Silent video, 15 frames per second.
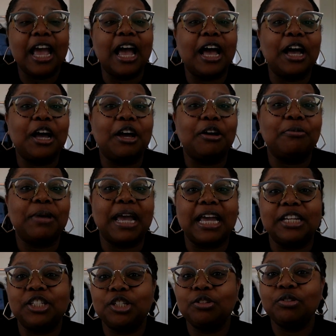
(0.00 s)

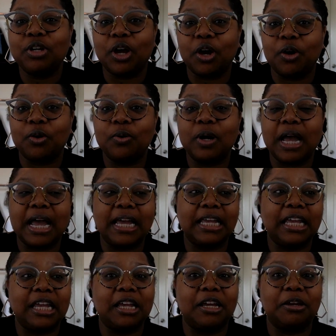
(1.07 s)
As you know, I
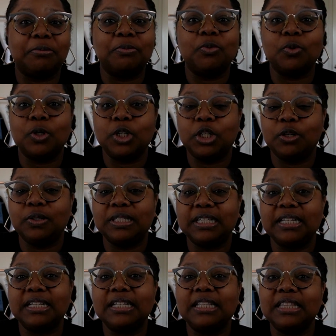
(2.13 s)
am
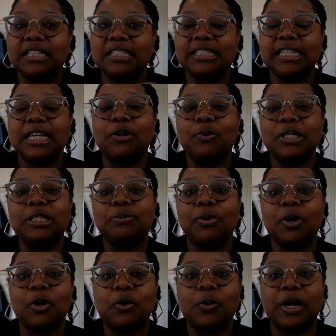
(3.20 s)
using the Sequence
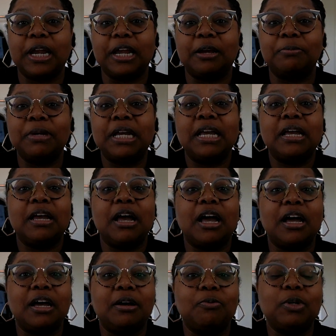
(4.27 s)
program,
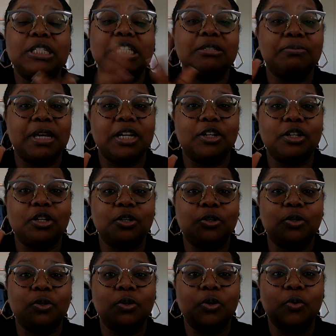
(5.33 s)
which is
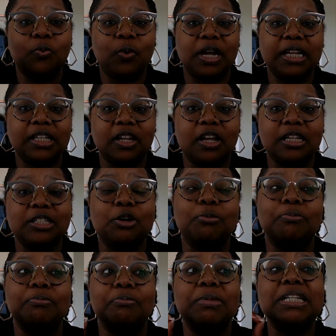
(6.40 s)
medical weight loss, or
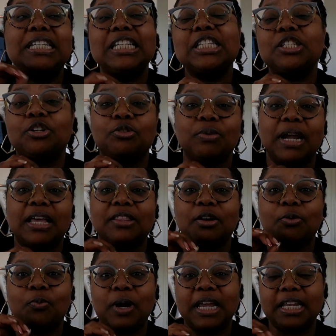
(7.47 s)
medicinal rather,
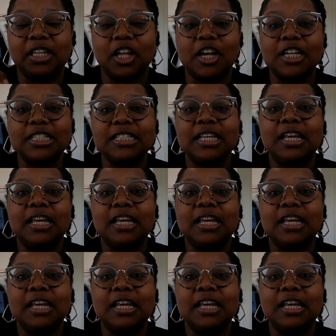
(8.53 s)
weight loss,